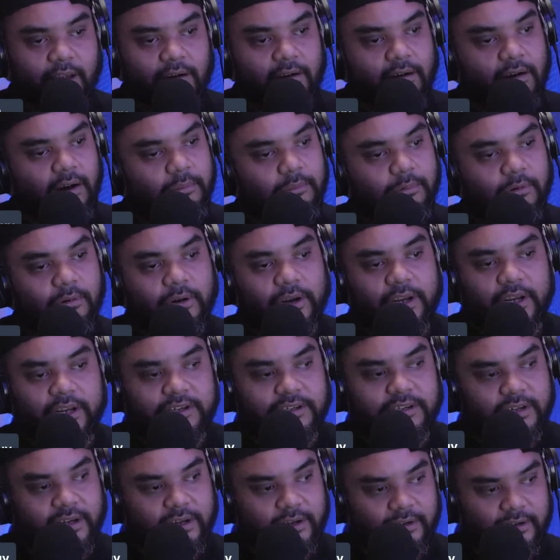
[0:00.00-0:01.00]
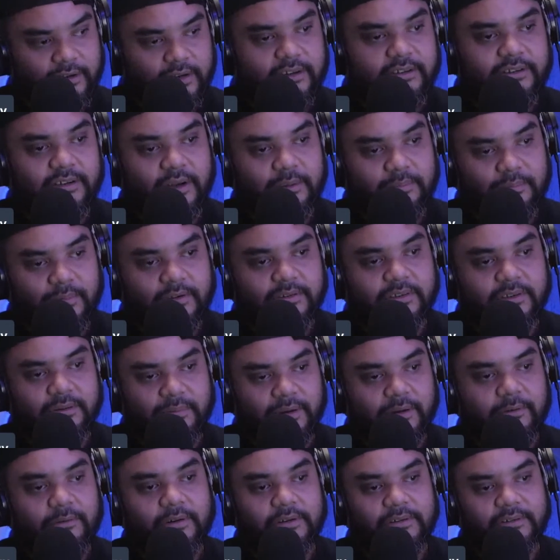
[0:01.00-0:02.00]
Boy. He shot most of
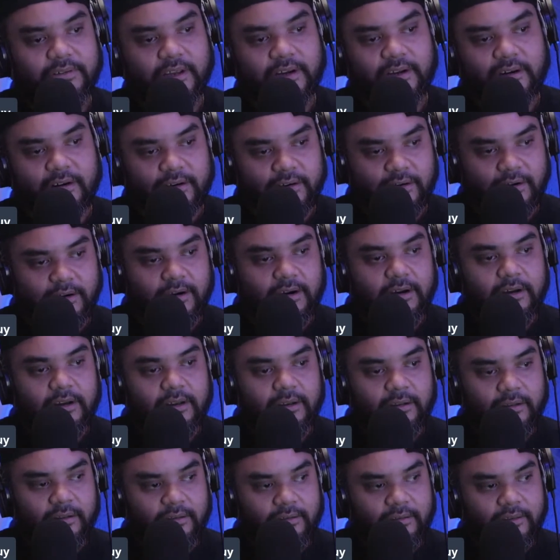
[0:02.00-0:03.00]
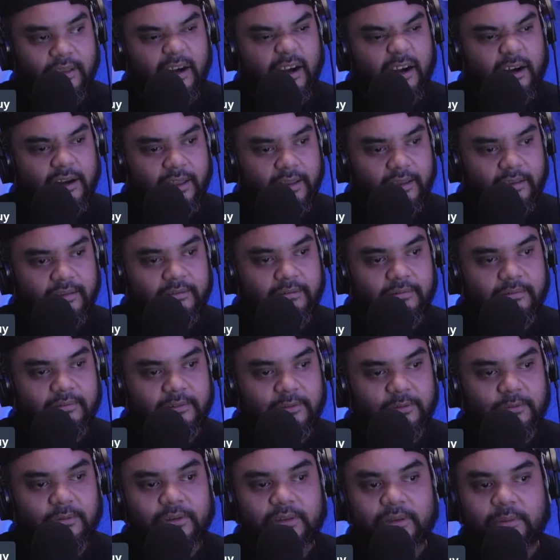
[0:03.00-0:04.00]
my ones that are like
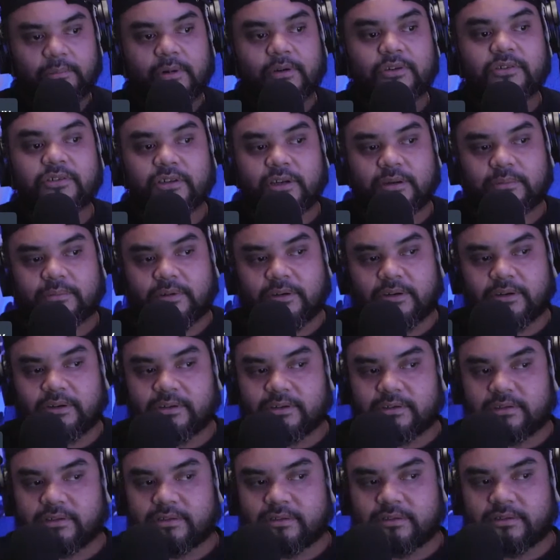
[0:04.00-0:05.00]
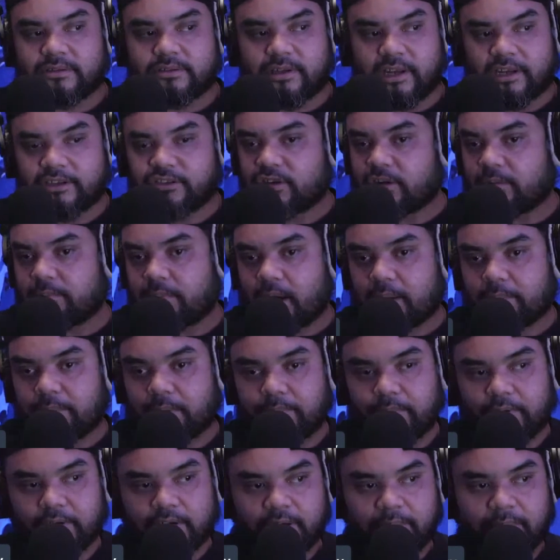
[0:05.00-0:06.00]
doing the most numbers, like Changban
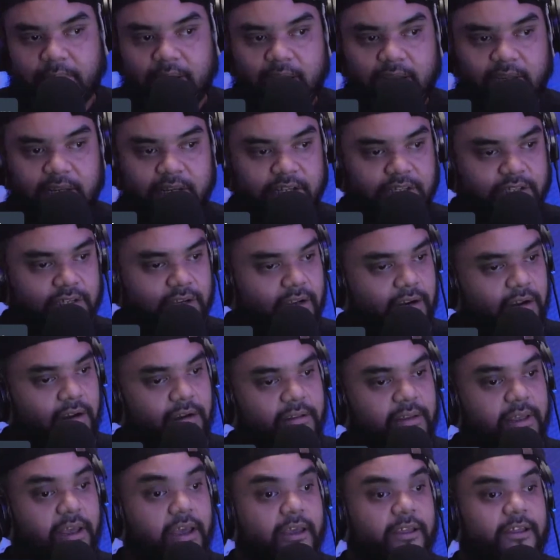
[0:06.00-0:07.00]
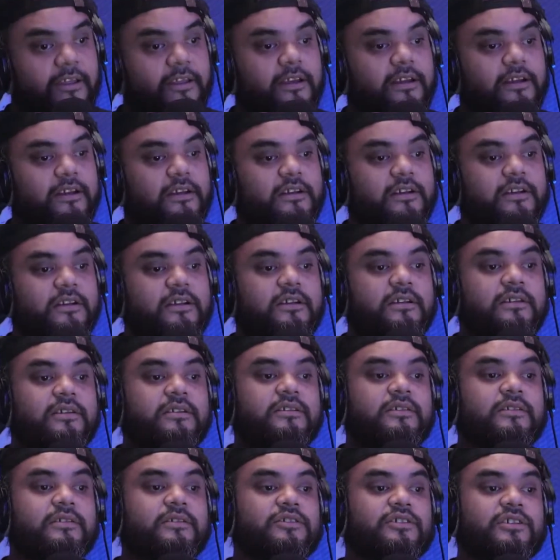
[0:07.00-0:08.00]
Prapon Kama. He shot all that.
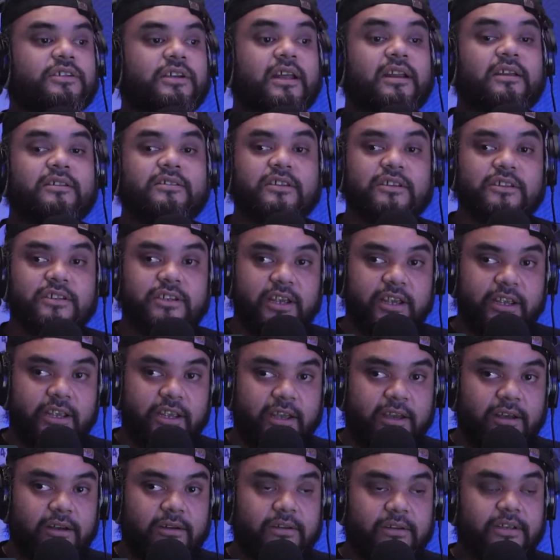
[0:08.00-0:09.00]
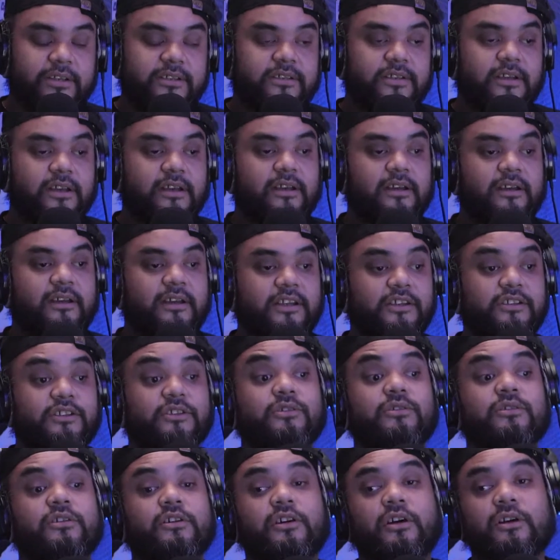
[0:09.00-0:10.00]
So shout out to JL. He's
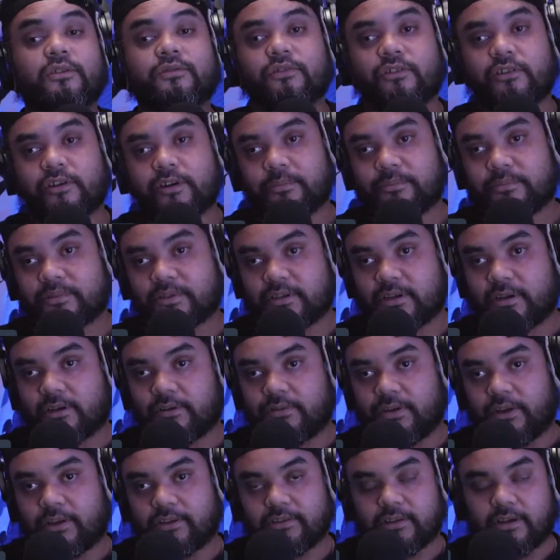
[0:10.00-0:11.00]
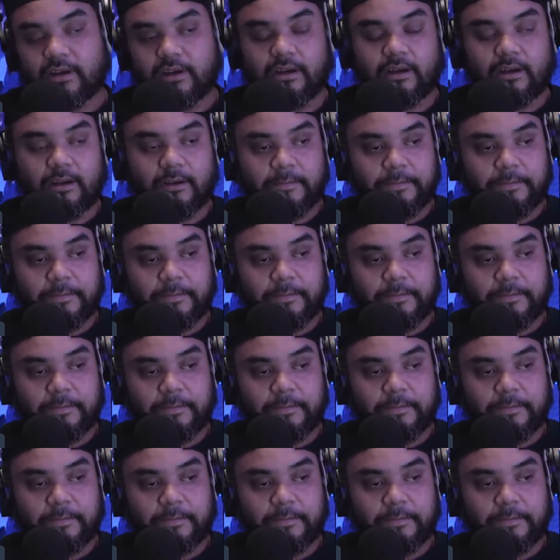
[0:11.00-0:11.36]
doing good for himself. He's one